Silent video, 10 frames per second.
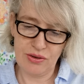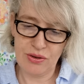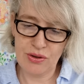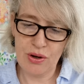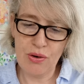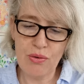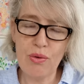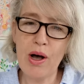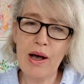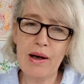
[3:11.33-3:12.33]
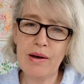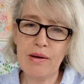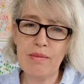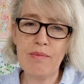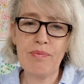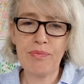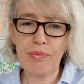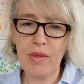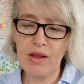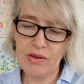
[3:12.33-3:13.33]
So
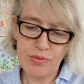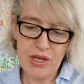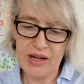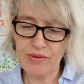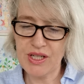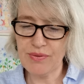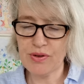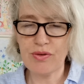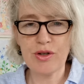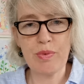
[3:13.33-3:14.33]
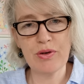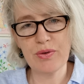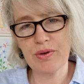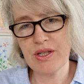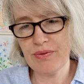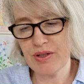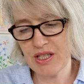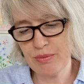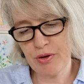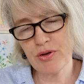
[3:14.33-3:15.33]
there was kind of a different response for different
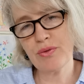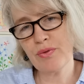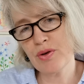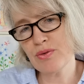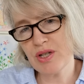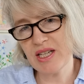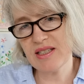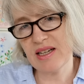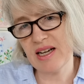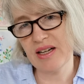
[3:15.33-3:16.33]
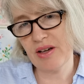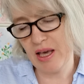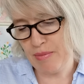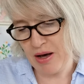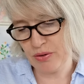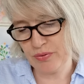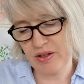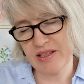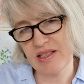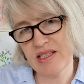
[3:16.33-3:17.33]
things, but there's a few things that kind of came out of
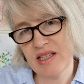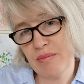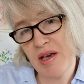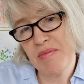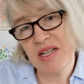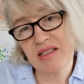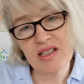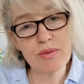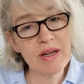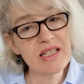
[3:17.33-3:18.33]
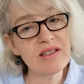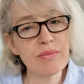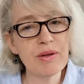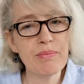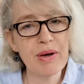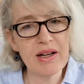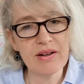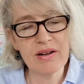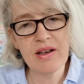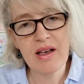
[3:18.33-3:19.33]
that, and I think maybe that explains it a bit
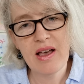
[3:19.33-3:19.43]
better,